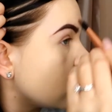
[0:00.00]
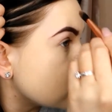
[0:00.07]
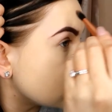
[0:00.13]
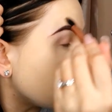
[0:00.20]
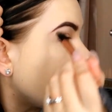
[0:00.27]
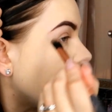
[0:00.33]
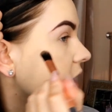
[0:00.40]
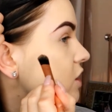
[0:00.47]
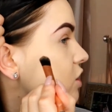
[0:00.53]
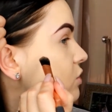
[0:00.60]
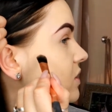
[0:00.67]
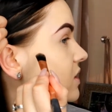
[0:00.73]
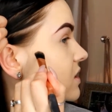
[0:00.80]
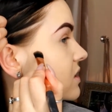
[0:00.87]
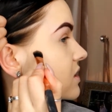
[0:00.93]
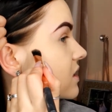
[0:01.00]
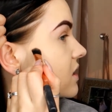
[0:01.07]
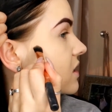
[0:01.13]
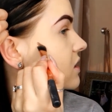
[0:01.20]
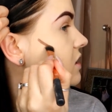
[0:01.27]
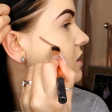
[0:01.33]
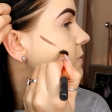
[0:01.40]
So I do this in
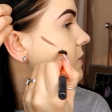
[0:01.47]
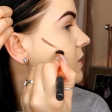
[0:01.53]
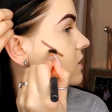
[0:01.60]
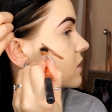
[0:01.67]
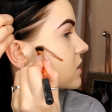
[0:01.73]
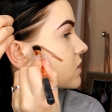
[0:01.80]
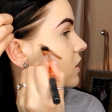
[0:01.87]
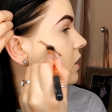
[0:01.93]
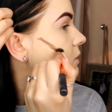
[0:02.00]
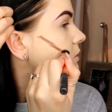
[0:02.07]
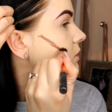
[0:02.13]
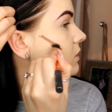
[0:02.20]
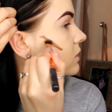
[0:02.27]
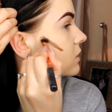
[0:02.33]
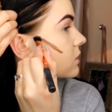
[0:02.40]
stages because I don't